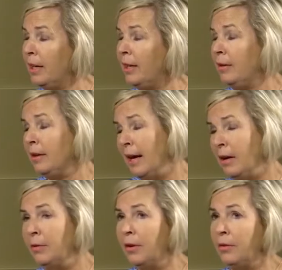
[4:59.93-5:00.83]
what I
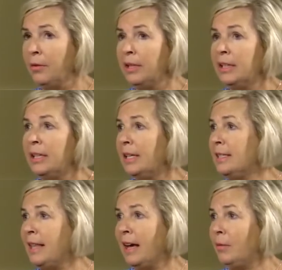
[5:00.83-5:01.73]
now know
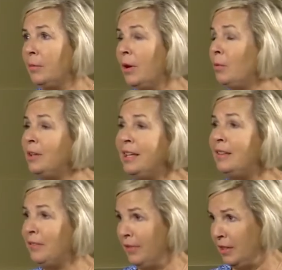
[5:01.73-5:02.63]
is that we don't
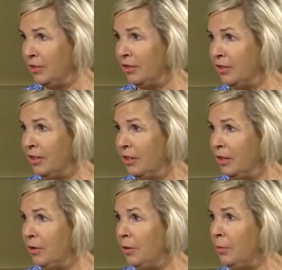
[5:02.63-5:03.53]
need the fish.
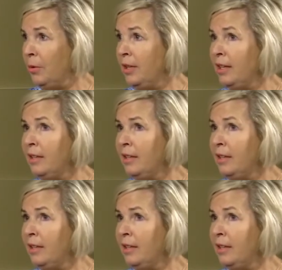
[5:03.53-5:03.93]
You know, we